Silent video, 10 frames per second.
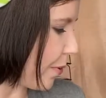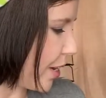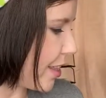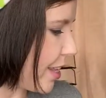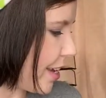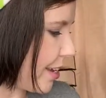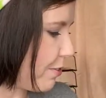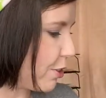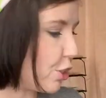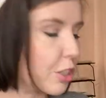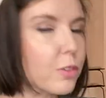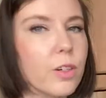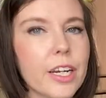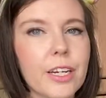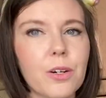And then if you stick
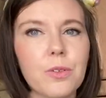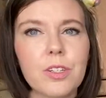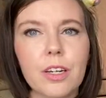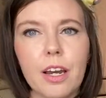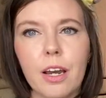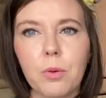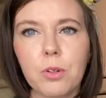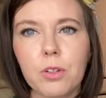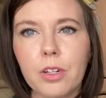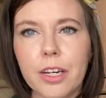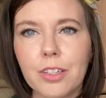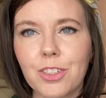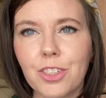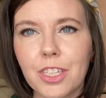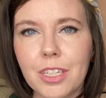around, I will
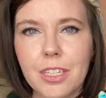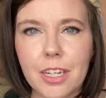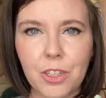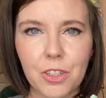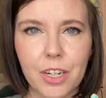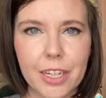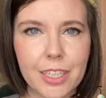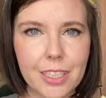actually decorate